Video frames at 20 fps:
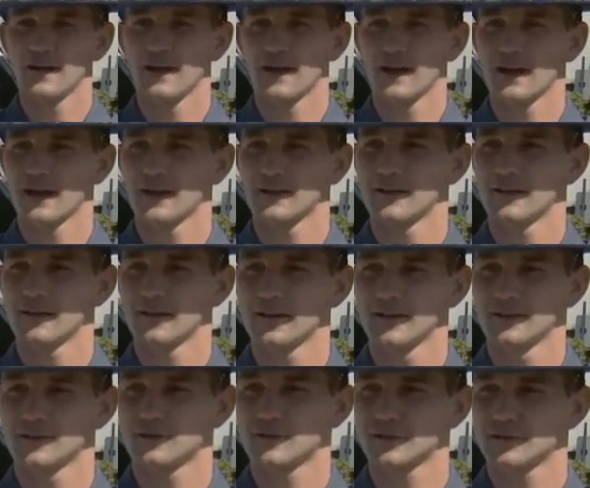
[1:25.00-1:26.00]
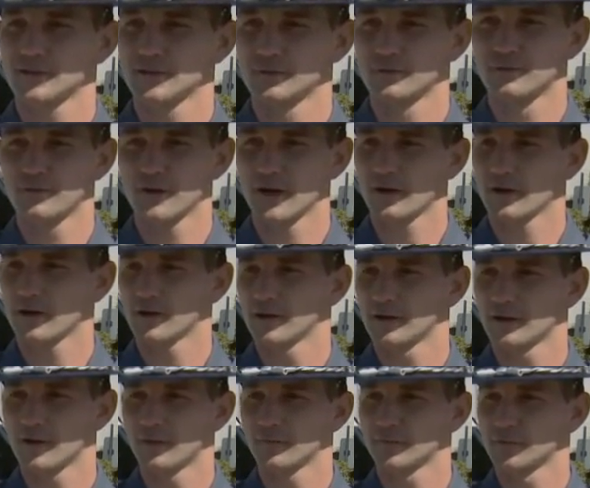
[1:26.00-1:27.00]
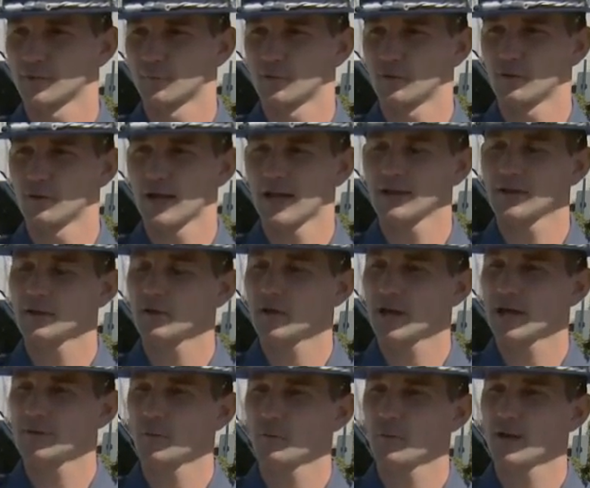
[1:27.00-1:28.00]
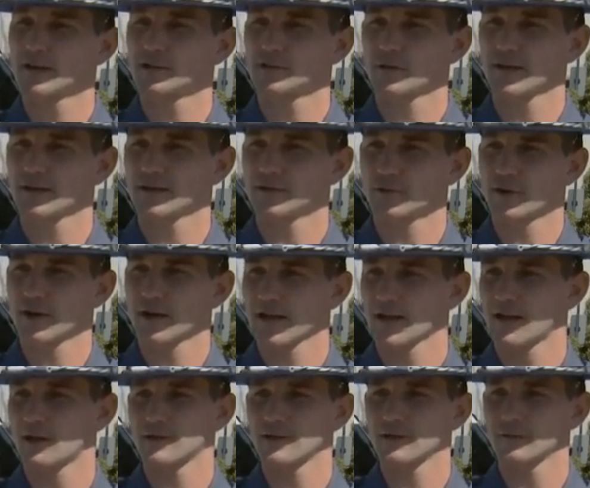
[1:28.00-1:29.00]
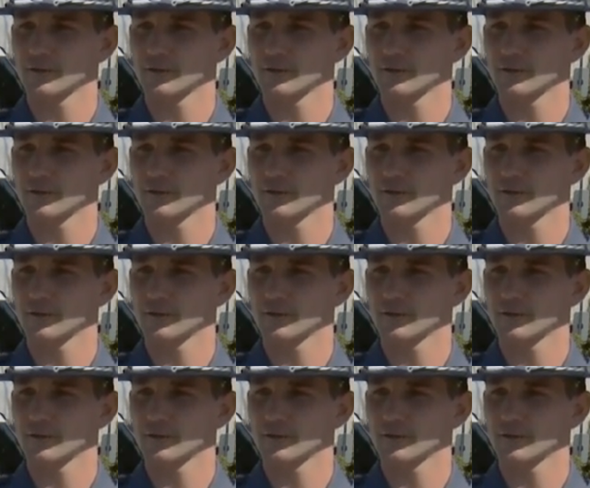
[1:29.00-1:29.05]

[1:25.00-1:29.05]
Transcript: and it just is very uncomfortable, and you don't have a way to try to dry out